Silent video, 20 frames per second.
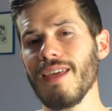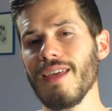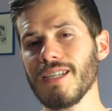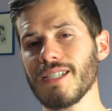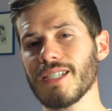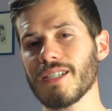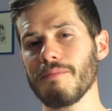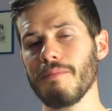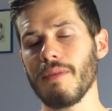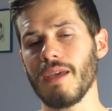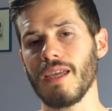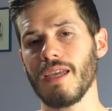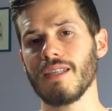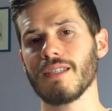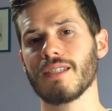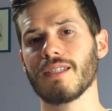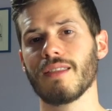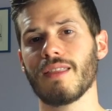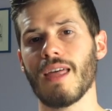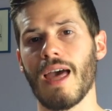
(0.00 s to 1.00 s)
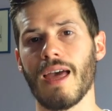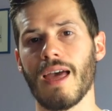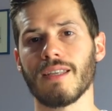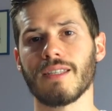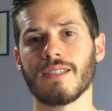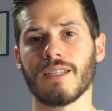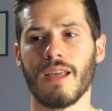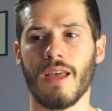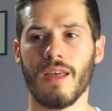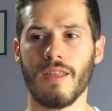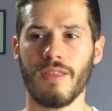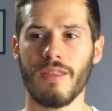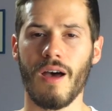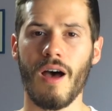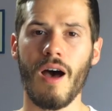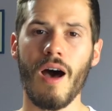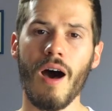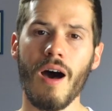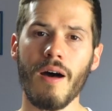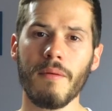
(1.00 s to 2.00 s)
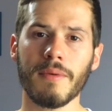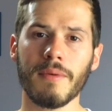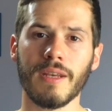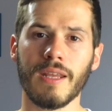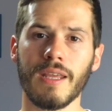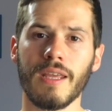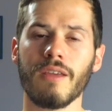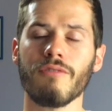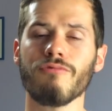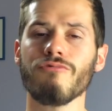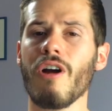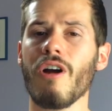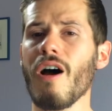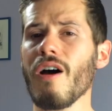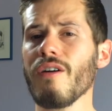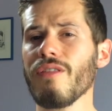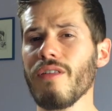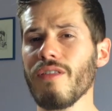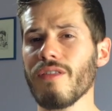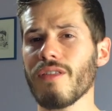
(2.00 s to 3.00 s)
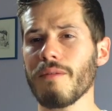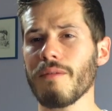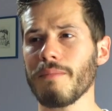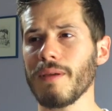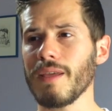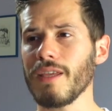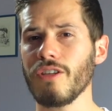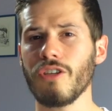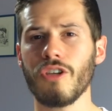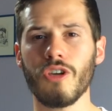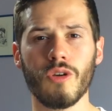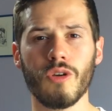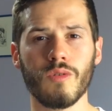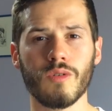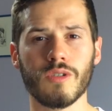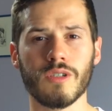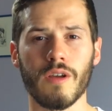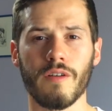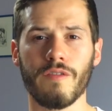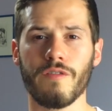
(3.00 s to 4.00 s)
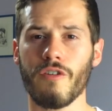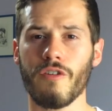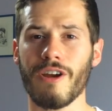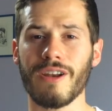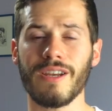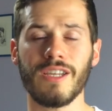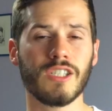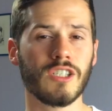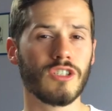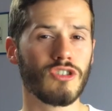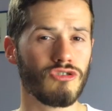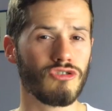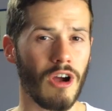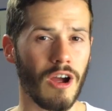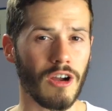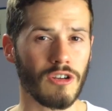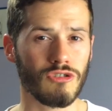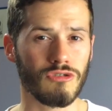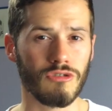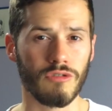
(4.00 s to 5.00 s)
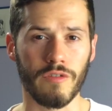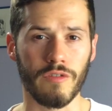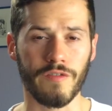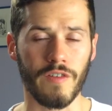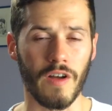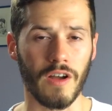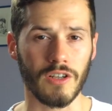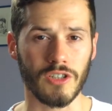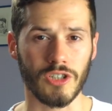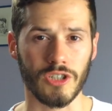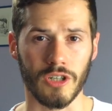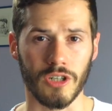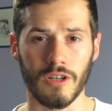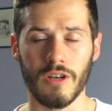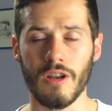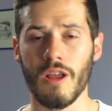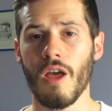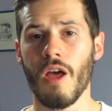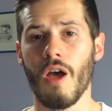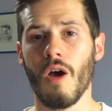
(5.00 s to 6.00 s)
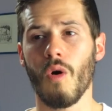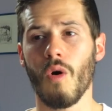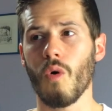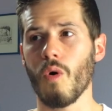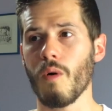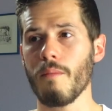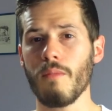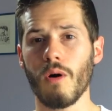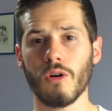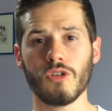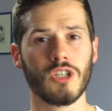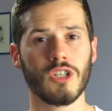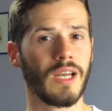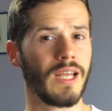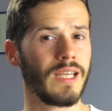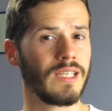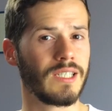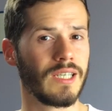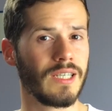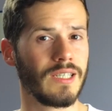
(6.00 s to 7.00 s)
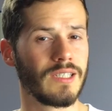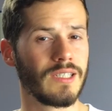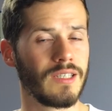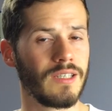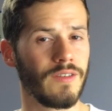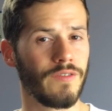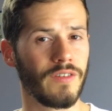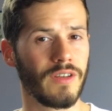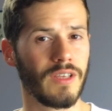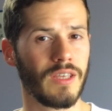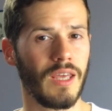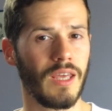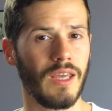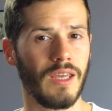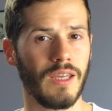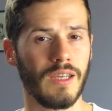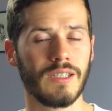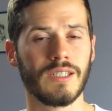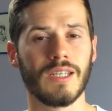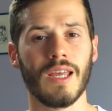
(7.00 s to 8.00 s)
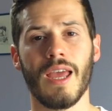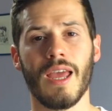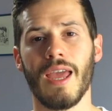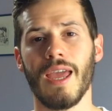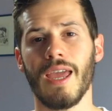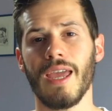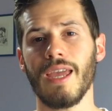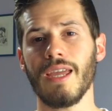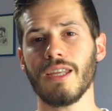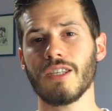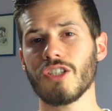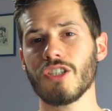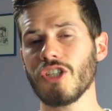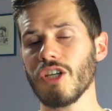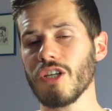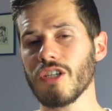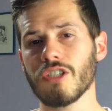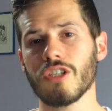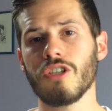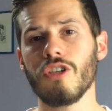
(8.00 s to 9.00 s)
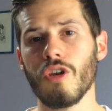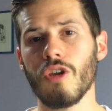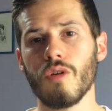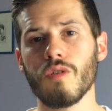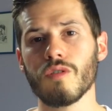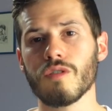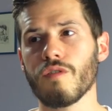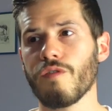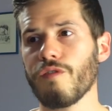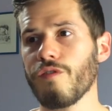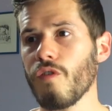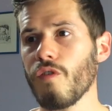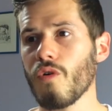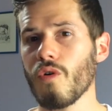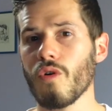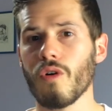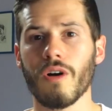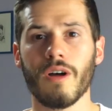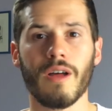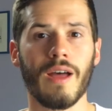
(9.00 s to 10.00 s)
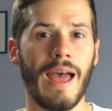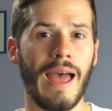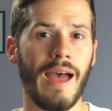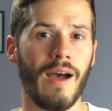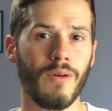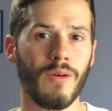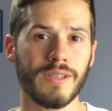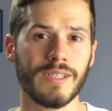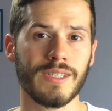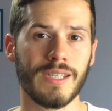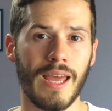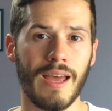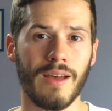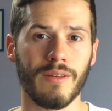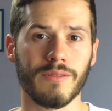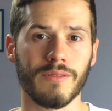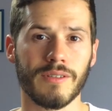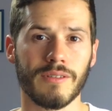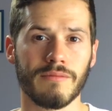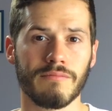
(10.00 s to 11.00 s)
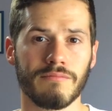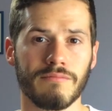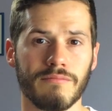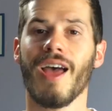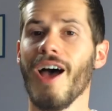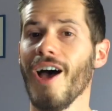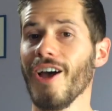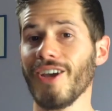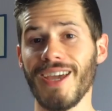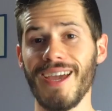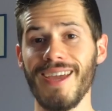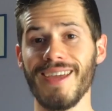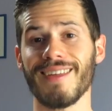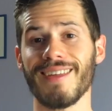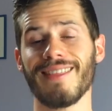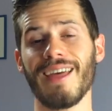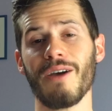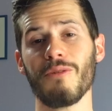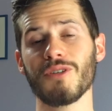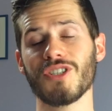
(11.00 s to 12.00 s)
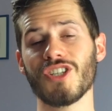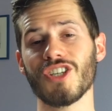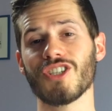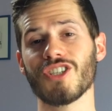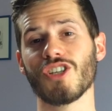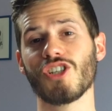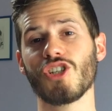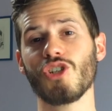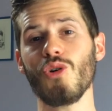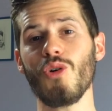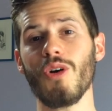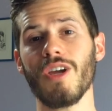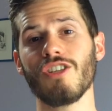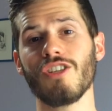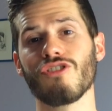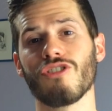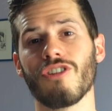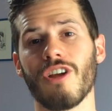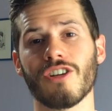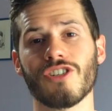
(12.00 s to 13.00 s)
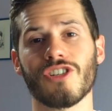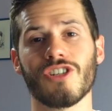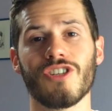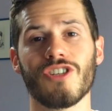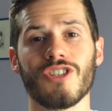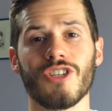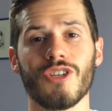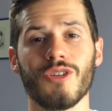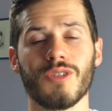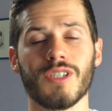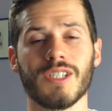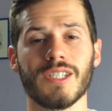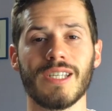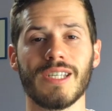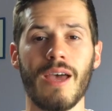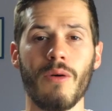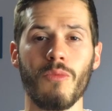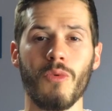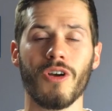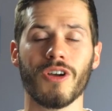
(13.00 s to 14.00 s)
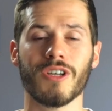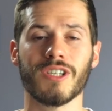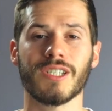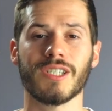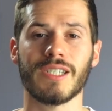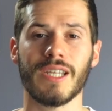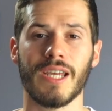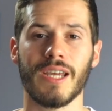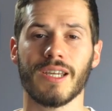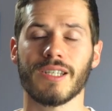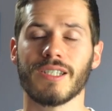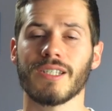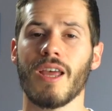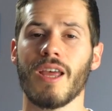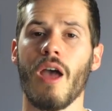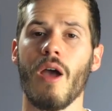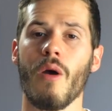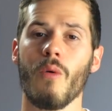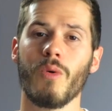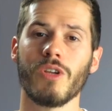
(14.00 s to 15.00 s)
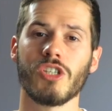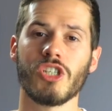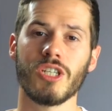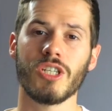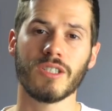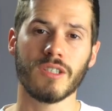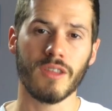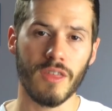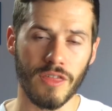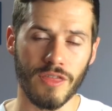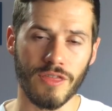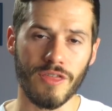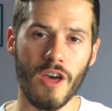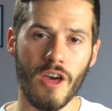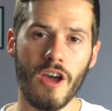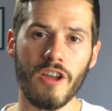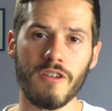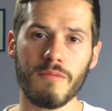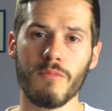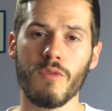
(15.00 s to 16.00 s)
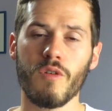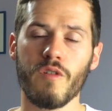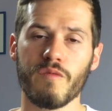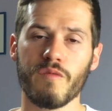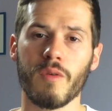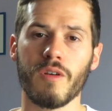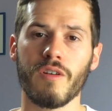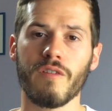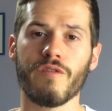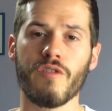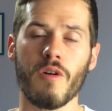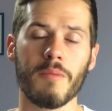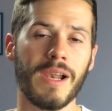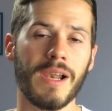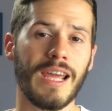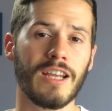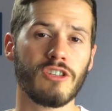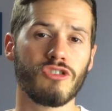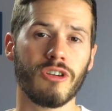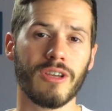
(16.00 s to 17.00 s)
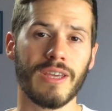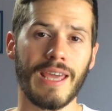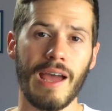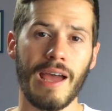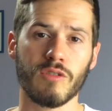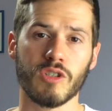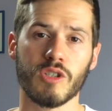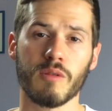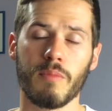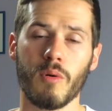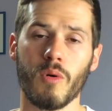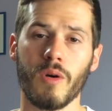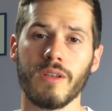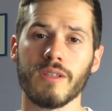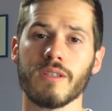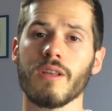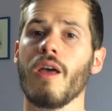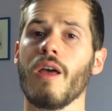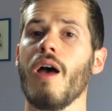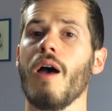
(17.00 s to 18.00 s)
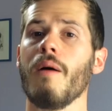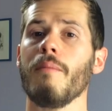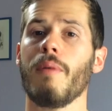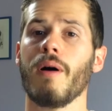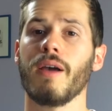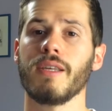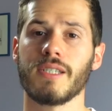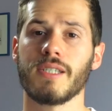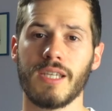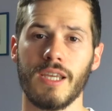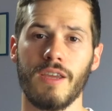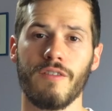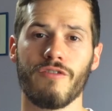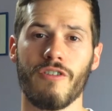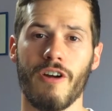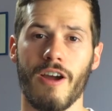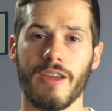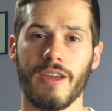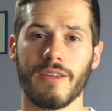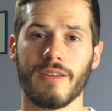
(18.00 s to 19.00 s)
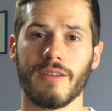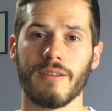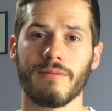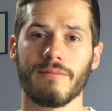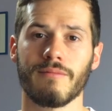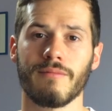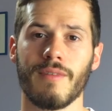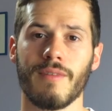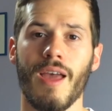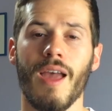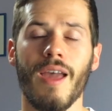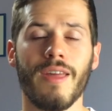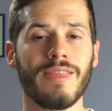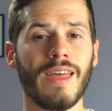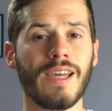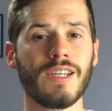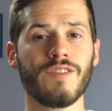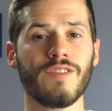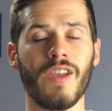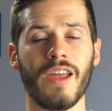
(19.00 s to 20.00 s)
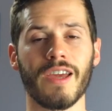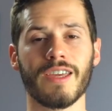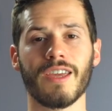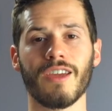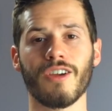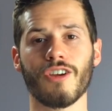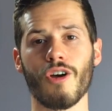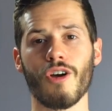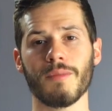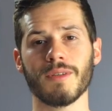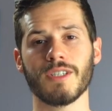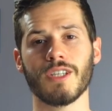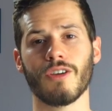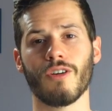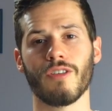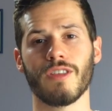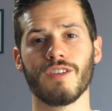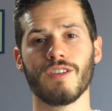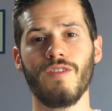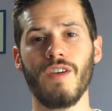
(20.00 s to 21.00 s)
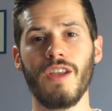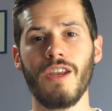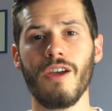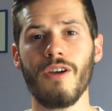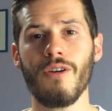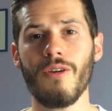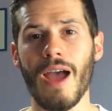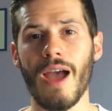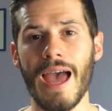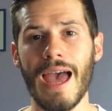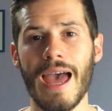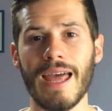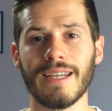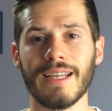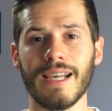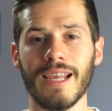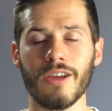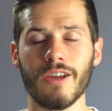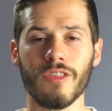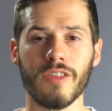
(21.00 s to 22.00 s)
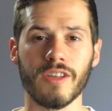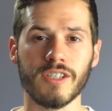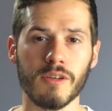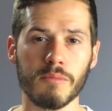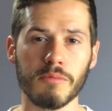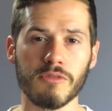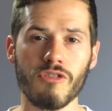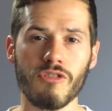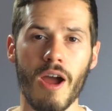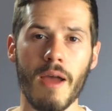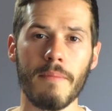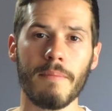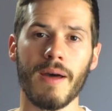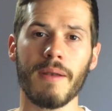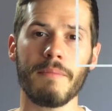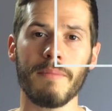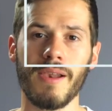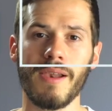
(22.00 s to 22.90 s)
this means that the harmony, rather than being used for any structural function or modulating to different keys, it's just used for how it sounds. Okay, that was just a short introduction to Setwork 6, which is the third movement from Electric Counterpoint by Steve Reich. Thanks for liking and commenting on this video, and click on the subscribe button